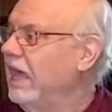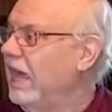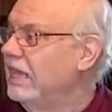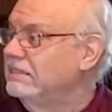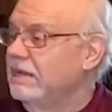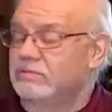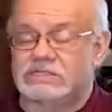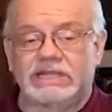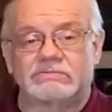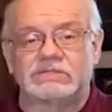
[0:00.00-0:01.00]
Uh, Deborah
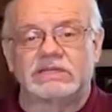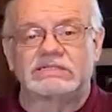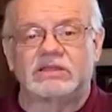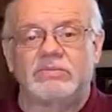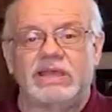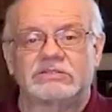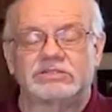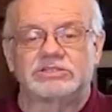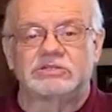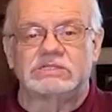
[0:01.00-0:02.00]
Sampson is our
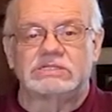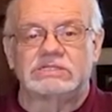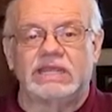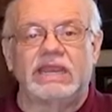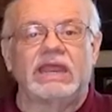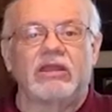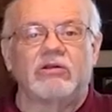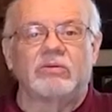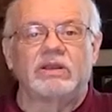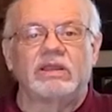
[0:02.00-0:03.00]
Massachusetts State
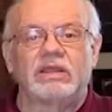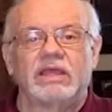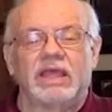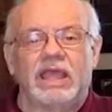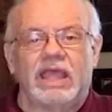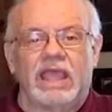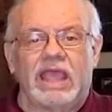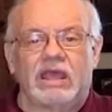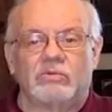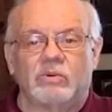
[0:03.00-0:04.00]
heroine
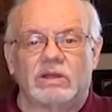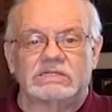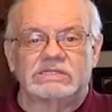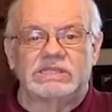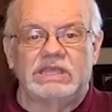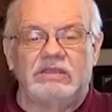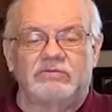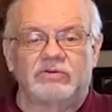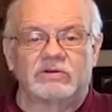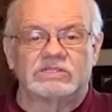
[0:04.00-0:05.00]
and was the
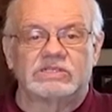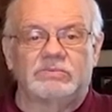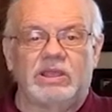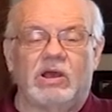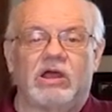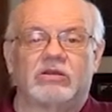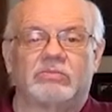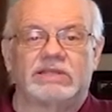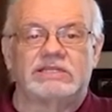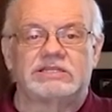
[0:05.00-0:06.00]
first to be
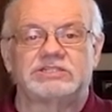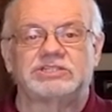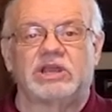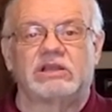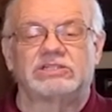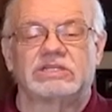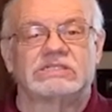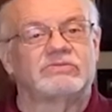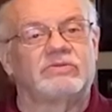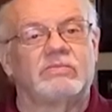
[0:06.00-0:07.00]
honorably discharged
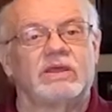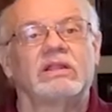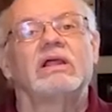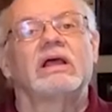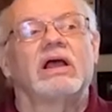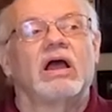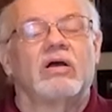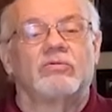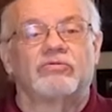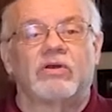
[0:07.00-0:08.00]
as a female
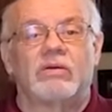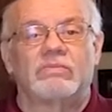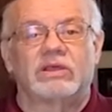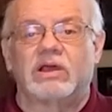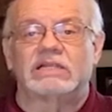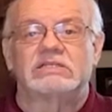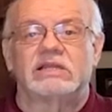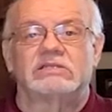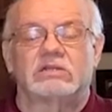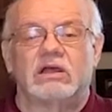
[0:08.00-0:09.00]
from the
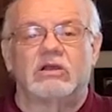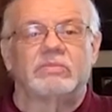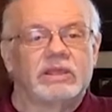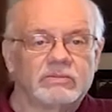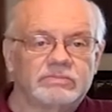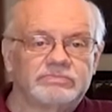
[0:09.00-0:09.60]
Continental Army.